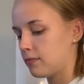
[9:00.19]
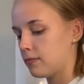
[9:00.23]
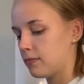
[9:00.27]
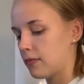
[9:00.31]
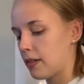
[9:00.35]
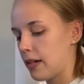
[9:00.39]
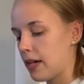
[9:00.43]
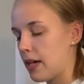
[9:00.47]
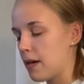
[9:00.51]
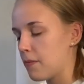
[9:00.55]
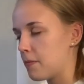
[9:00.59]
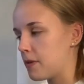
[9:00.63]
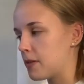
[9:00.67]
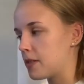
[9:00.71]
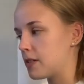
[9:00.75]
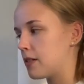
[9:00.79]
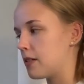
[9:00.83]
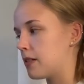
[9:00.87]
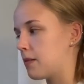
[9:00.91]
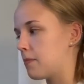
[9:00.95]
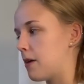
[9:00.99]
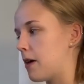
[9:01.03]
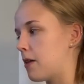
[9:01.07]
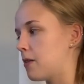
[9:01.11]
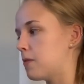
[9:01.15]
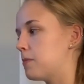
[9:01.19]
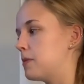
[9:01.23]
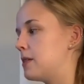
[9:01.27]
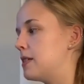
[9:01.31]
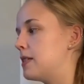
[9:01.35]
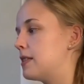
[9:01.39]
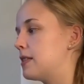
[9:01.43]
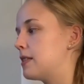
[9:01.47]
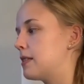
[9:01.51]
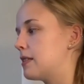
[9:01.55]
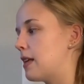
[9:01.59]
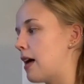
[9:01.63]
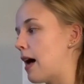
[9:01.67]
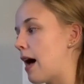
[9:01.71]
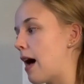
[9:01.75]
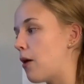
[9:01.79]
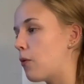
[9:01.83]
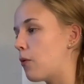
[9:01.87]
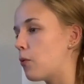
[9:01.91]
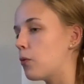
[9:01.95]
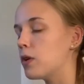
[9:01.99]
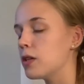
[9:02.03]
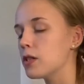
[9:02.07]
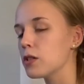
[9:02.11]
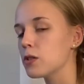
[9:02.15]
I can't buzz it on a mouthpiece at
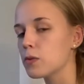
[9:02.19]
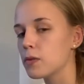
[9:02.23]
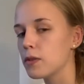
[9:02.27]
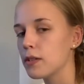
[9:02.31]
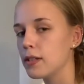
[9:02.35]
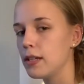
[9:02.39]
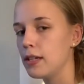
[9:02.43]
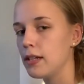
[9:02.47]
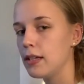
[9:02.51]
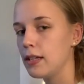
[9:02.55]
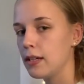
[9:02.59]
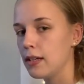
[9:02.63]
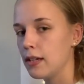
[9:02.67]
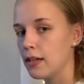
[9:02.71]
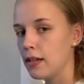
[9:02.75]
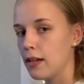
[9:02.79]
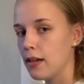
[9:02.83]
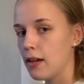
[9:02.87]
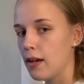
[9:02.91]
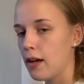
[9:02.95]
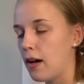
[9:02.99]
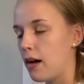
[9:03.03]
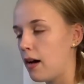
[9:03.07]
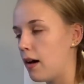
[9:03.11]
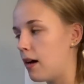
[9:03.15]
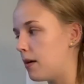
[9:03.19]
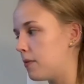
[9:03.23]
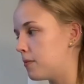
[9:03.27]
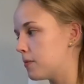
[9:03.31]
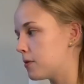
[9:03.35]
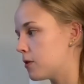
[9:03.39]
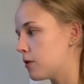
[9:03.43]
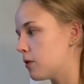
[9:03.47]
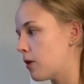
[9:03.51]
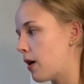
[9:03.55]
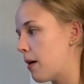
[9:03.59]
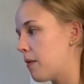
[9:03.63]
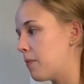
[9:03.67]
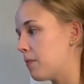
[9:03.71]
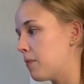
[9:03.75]
120. So I'm